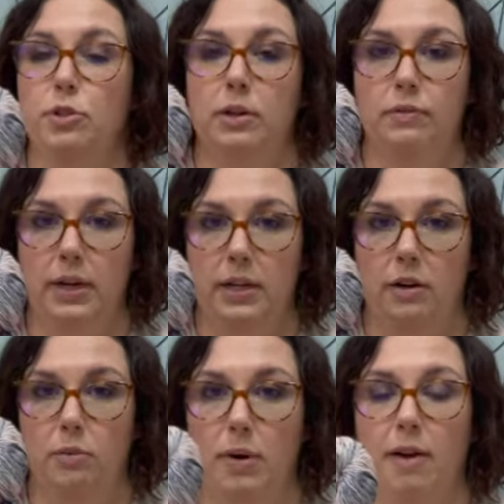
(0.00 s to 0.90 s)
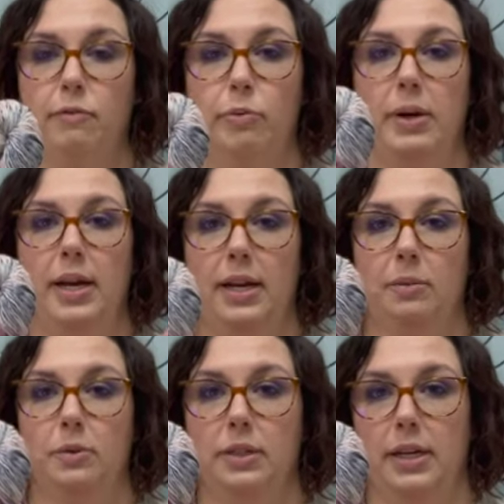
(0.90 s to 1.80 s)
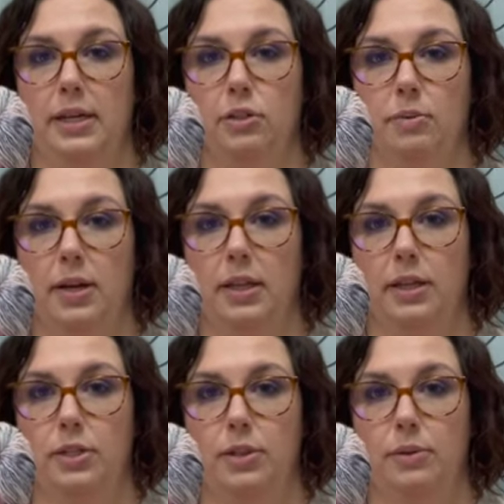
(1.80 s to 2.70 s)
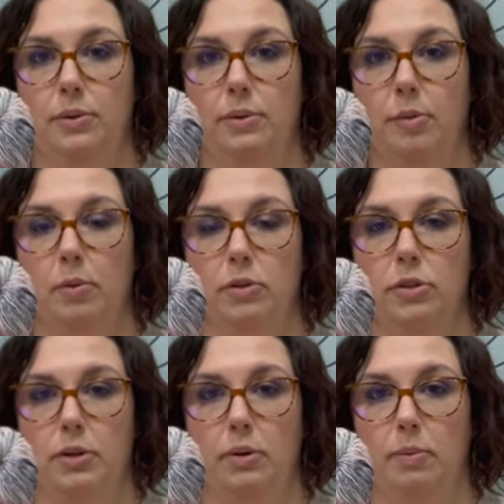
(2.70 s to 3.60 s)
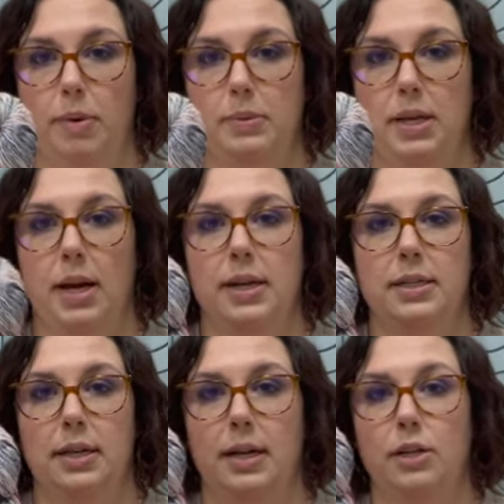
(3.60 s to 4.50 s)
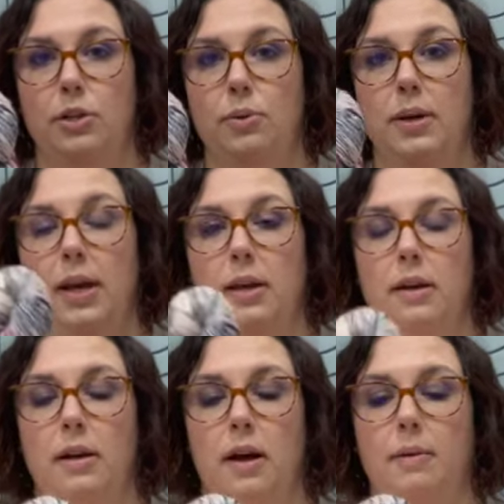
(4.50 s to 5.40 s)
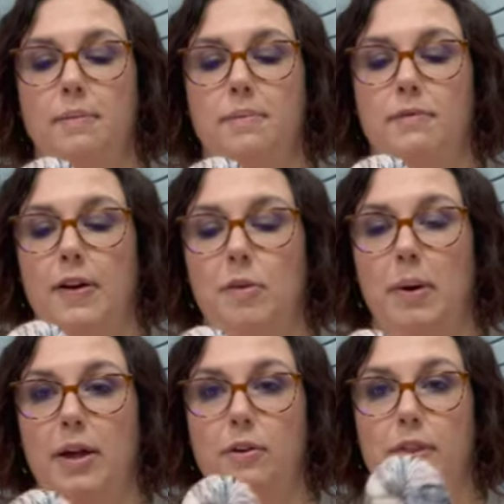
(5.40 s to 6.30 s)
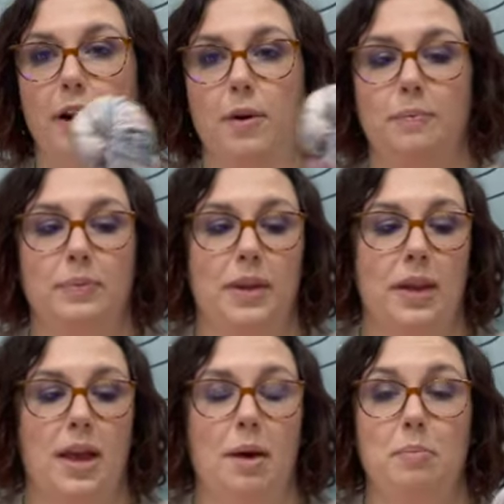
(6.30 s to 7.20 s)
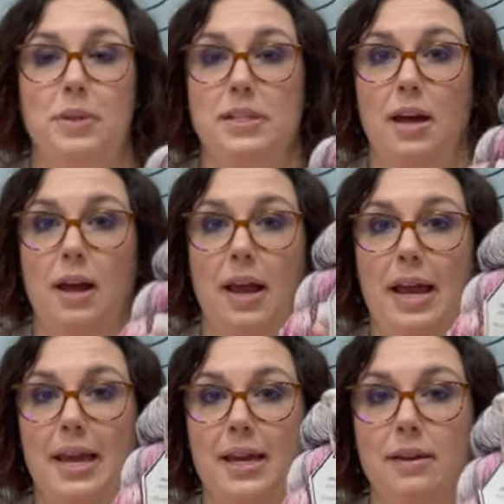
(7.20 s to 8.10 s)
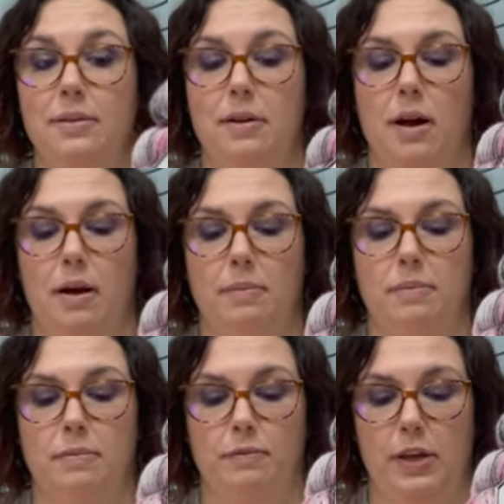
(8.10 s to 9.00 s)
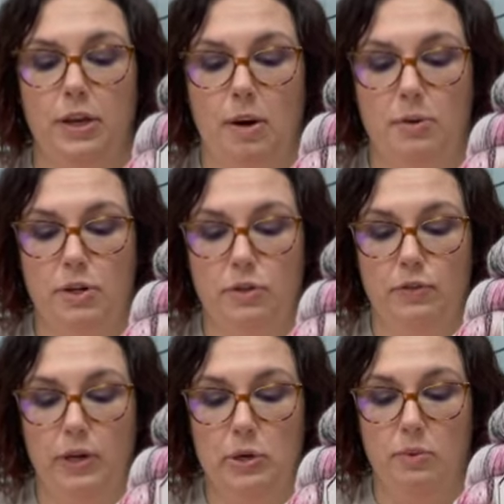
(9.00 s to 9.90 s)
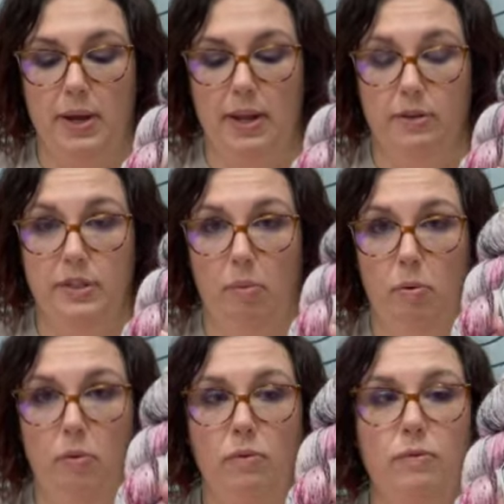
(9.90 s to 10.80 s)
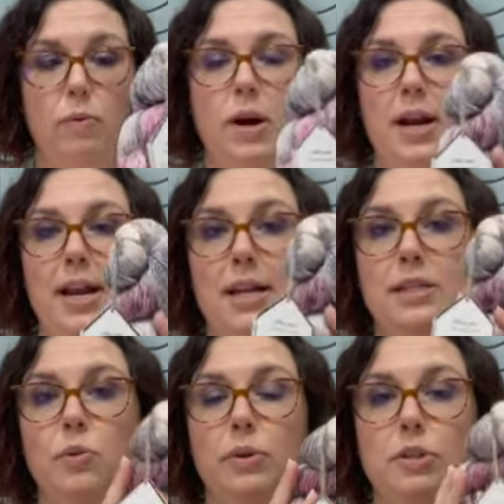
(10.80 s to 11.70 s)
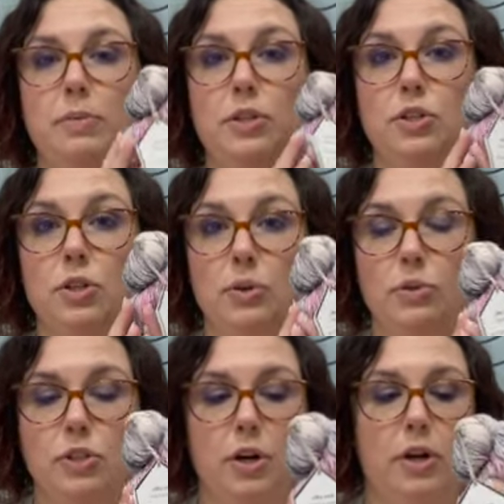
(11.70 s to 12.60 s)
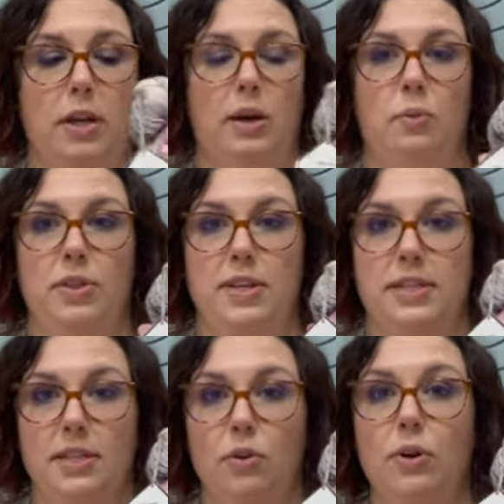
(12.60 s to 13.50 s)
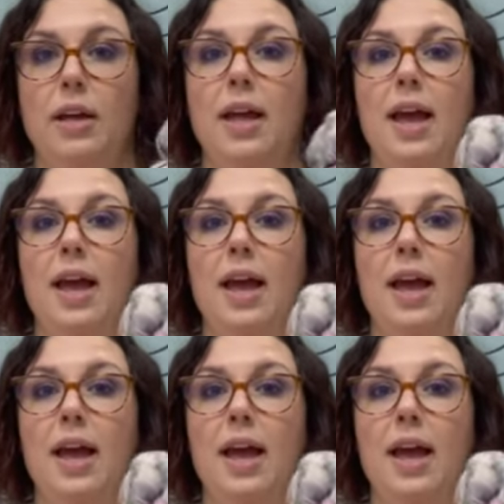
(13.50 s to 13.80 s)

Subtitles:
you can find it on Ravelry, and it will link directly to the Pearl Soho website, and you can find the pattern there. But I'm going to use fingering weight held double for it, and it's going to be so sturdy with this silk